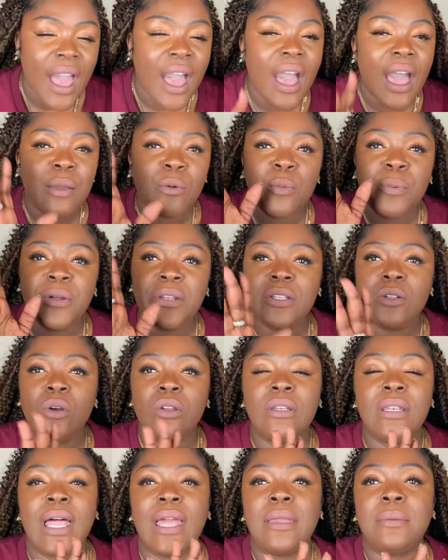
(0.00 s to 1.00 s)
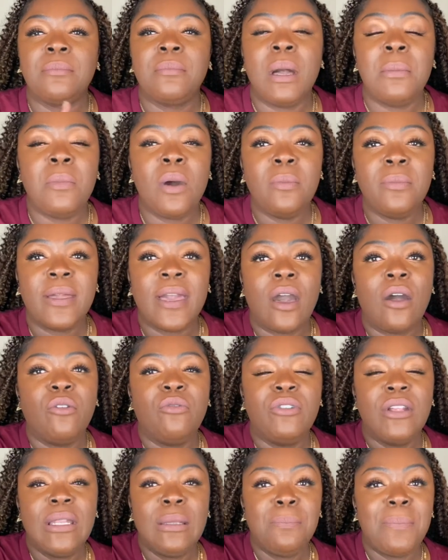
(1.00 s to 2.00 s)
I will put it on, like my mom got a
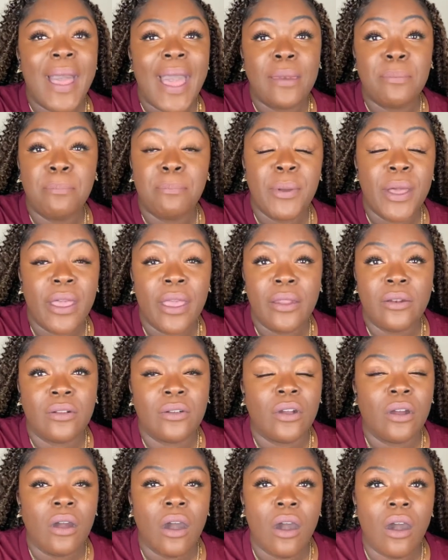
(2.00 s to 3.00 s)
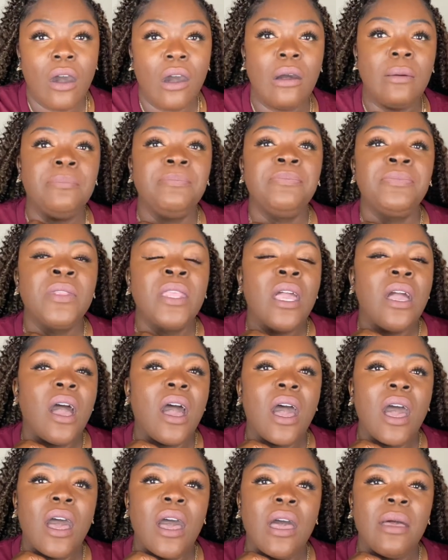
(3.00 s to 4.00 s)
really bad burn on her arm
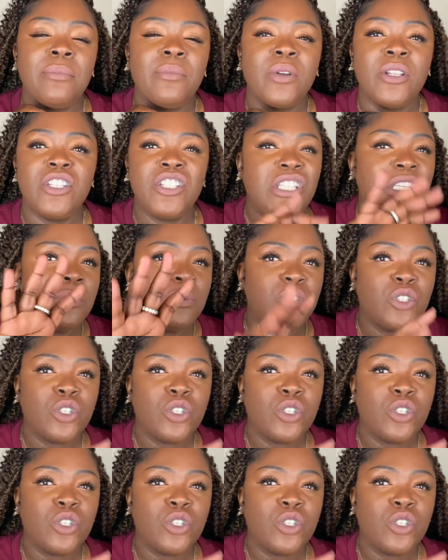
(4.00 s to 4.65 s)
and when she was